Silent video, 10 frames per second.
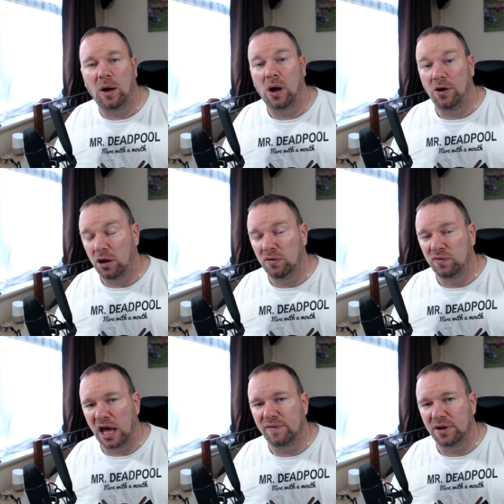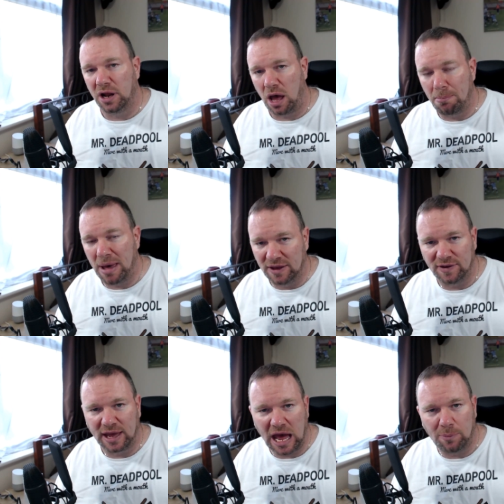now well known for having
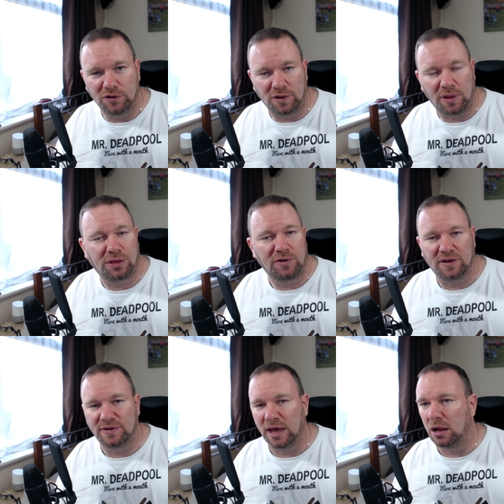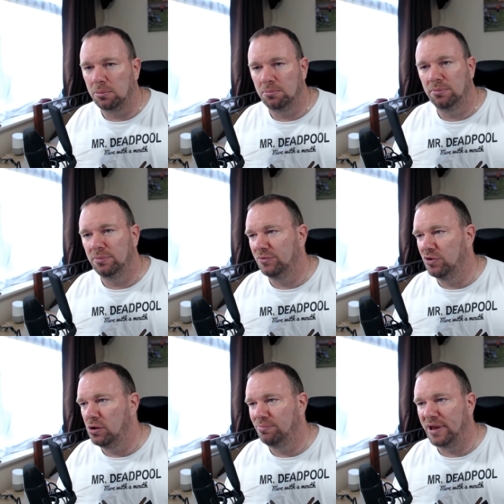amazing cameras, and the 3XL,
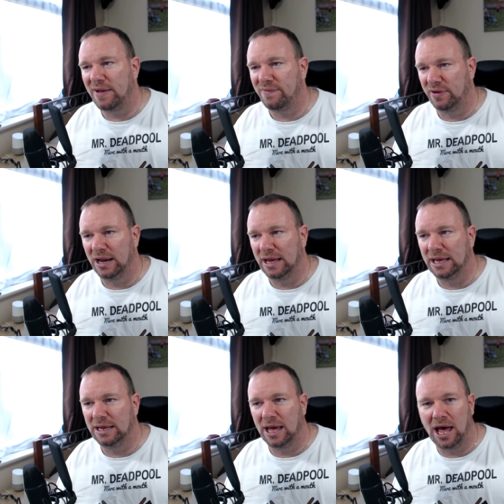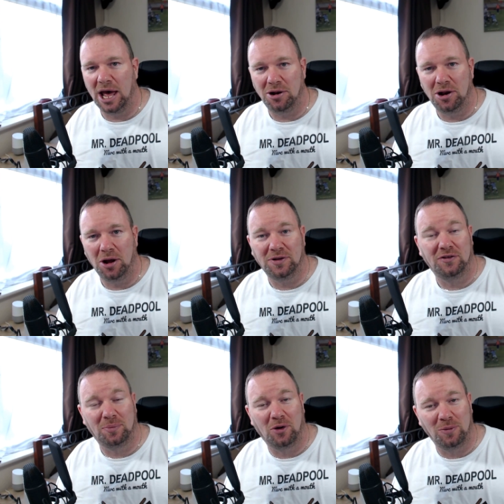definitely no
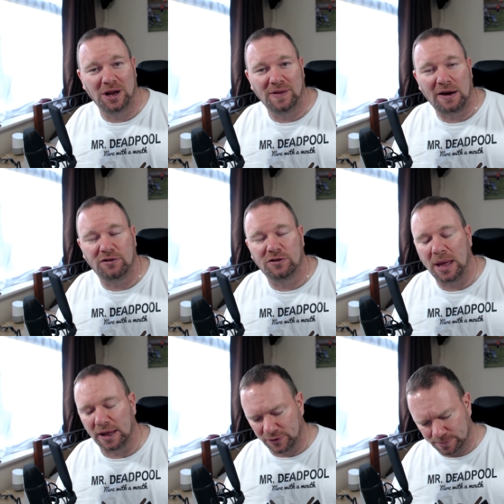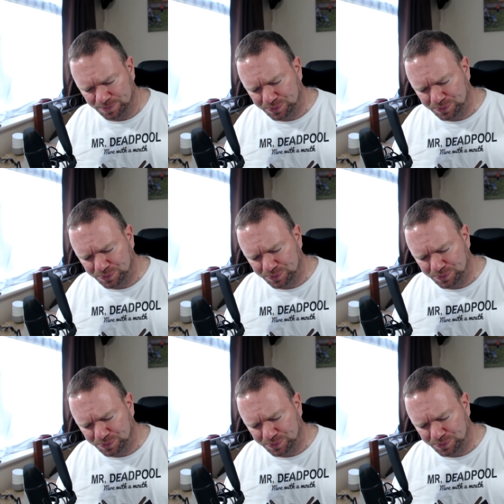disappointment in that respect.